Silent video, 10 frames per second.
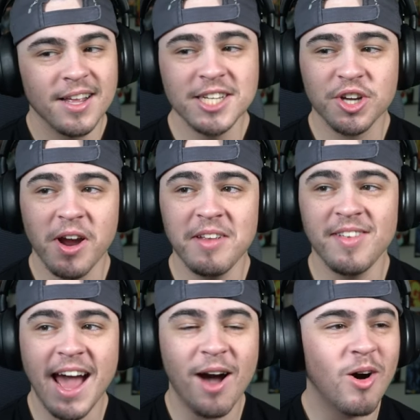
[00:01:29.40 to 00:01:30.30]
It's
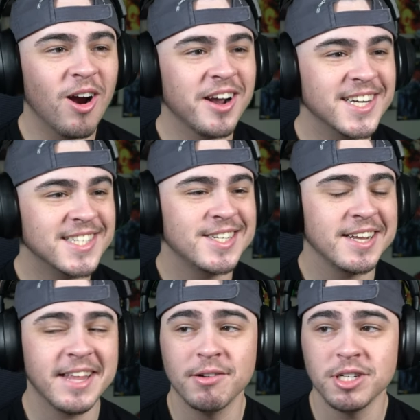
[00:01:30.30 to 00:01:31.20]
crazy how hard it is to
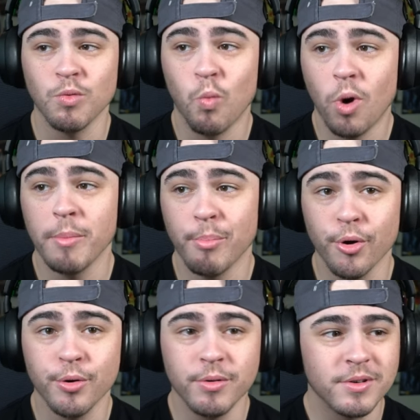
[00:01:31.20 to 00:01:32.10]
take down just one
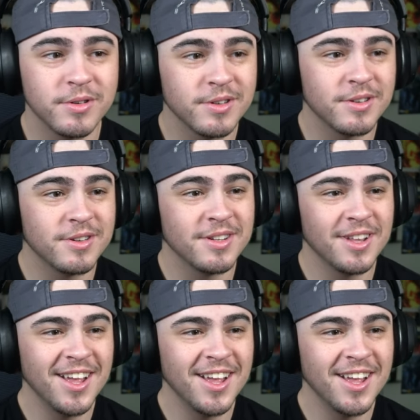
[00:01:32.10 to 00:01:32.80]
brute. That was me.